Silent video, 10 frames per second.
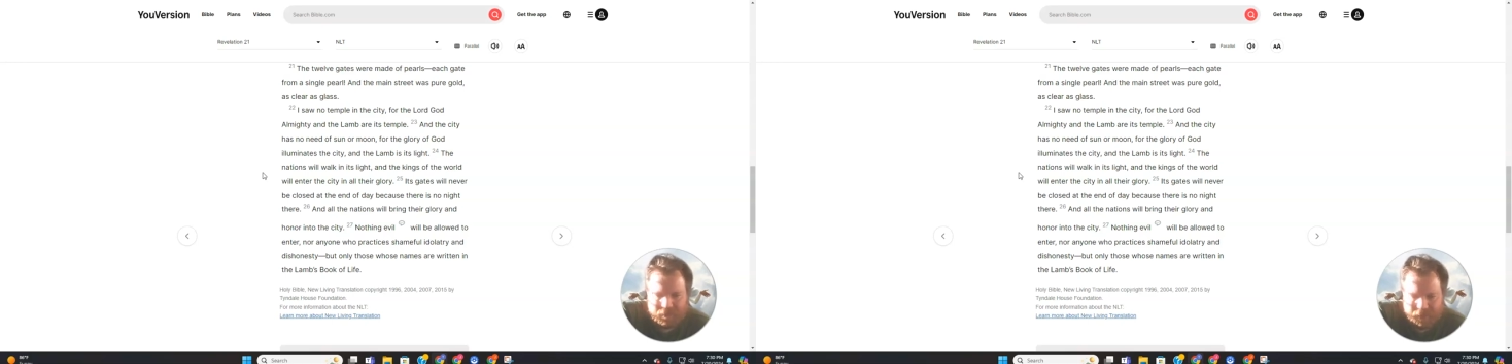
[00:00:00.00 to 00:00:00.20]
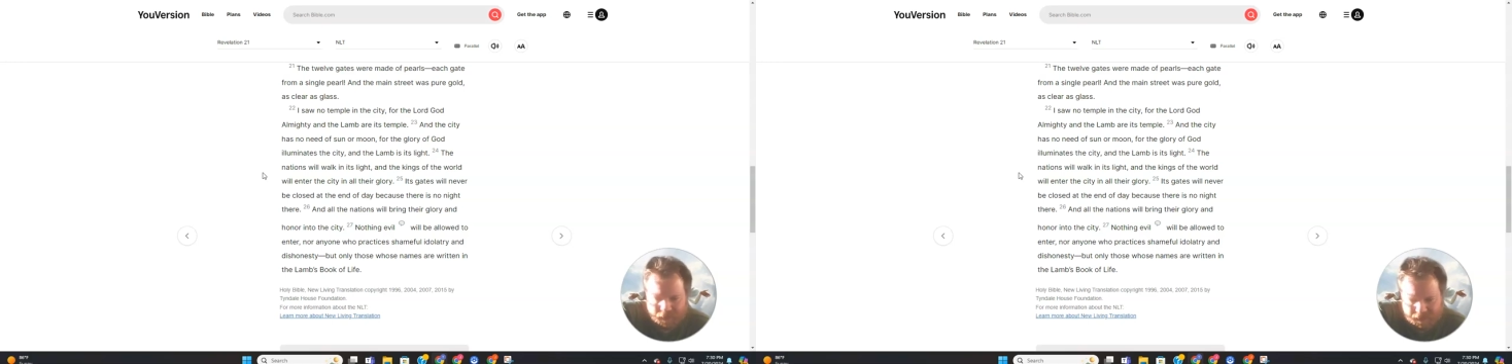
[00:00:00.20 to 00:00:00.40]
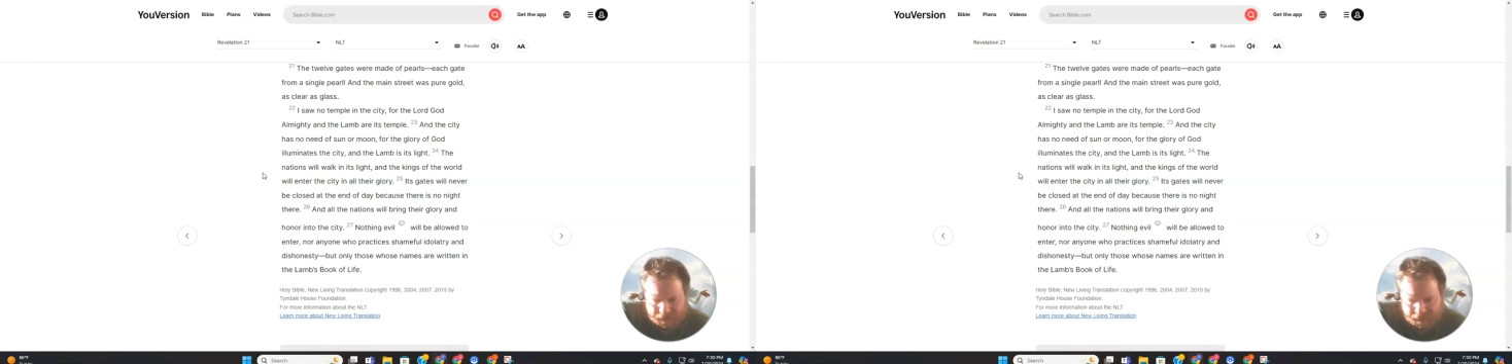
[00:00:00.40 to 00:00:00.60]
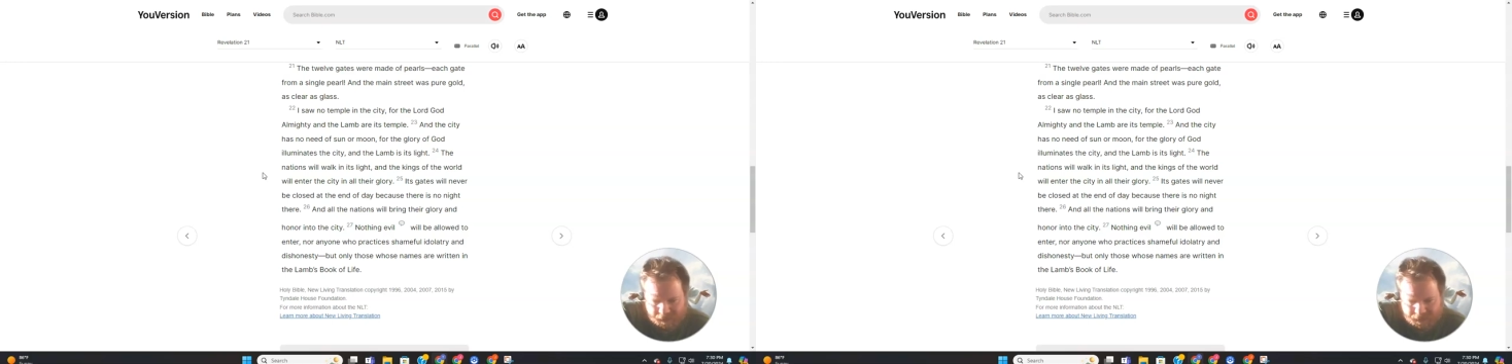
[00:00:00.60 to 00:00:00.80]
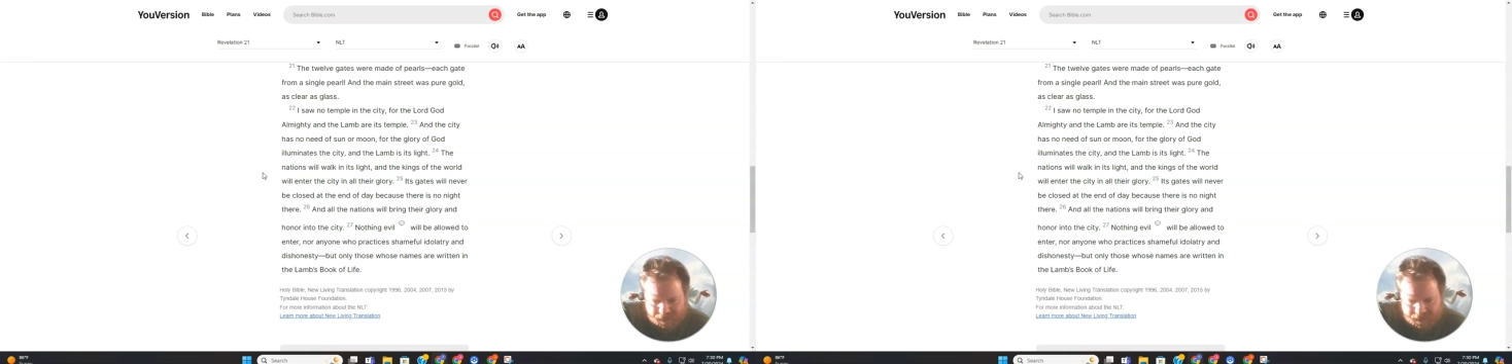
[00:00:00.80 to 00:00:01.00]
but only
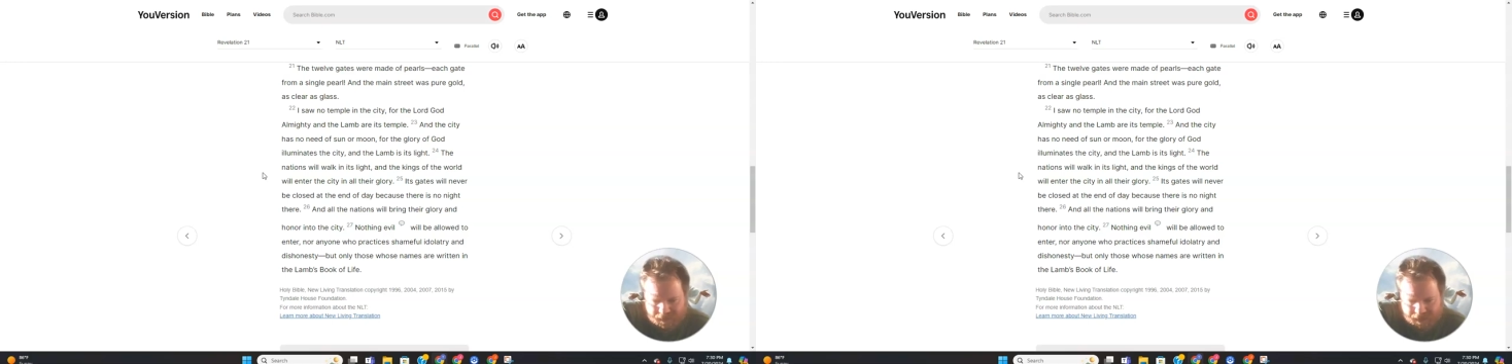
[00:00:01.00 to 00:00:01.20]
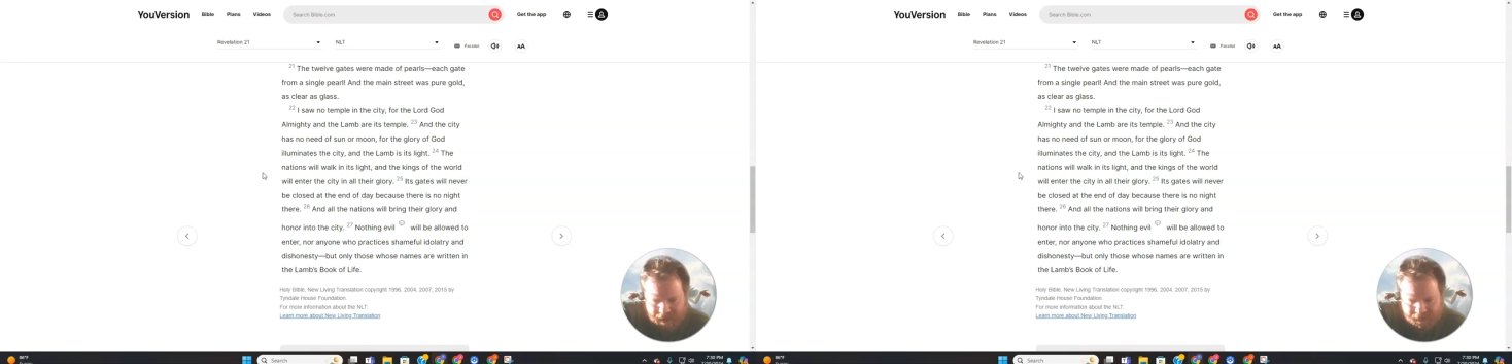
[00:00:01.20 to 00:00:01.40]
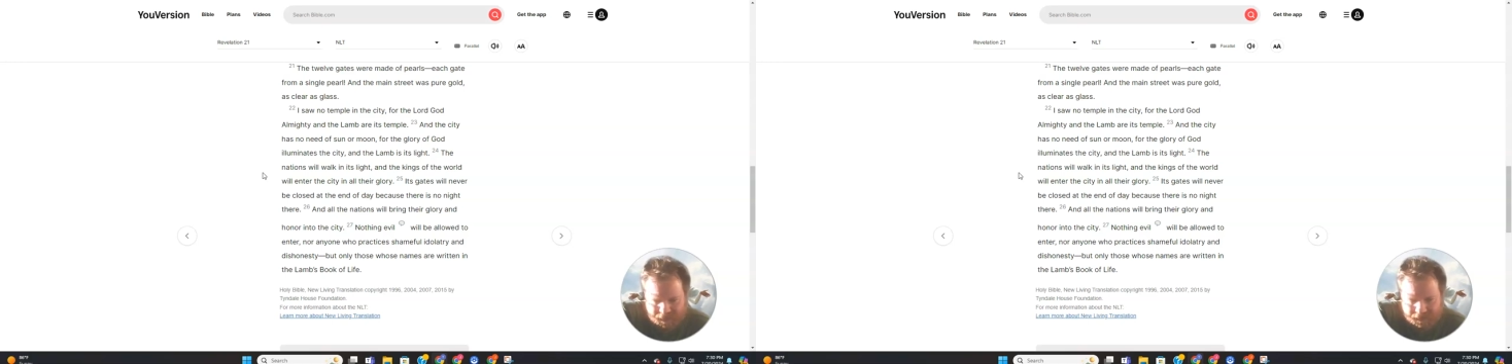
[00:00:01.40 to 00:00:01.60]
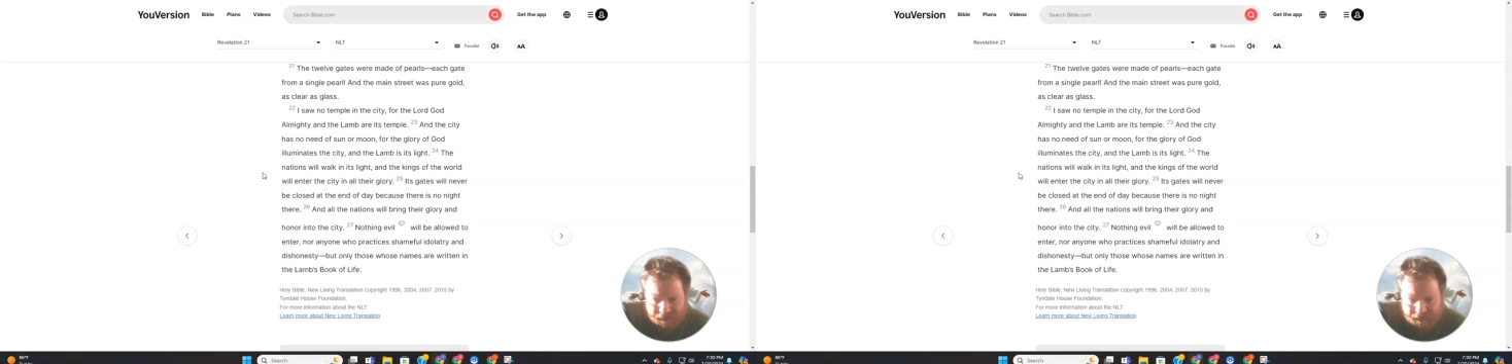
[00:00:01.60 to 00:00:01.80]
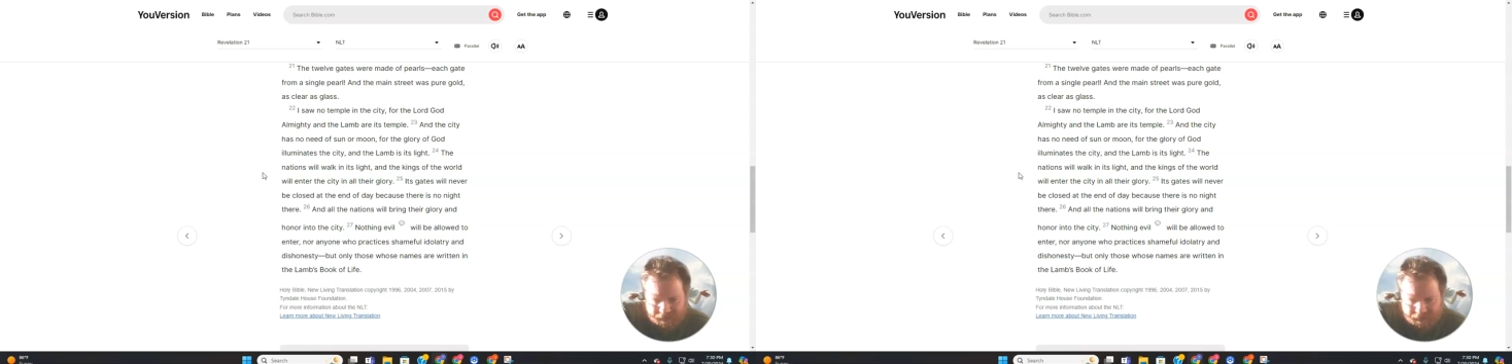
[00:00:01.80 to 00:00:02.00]
those whose names are
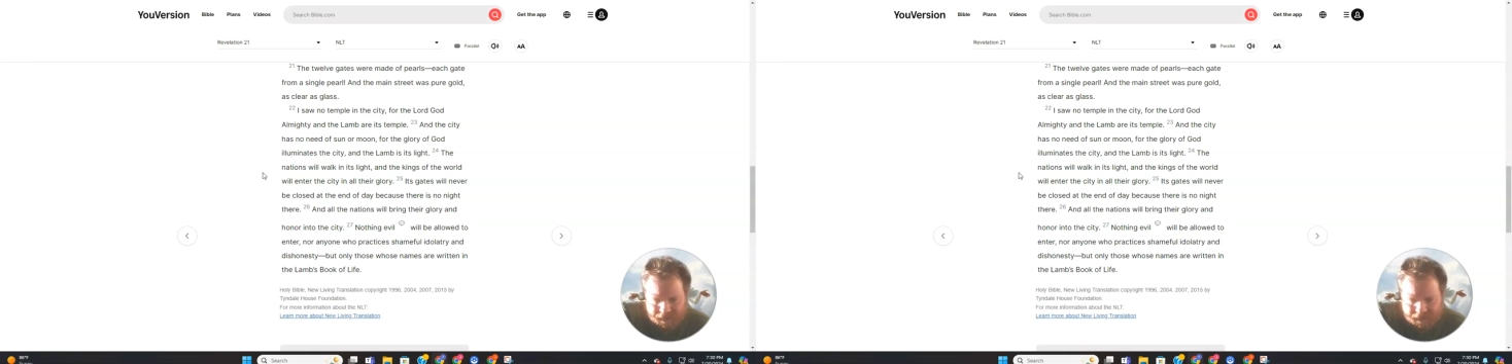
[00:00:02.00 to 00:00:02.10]
written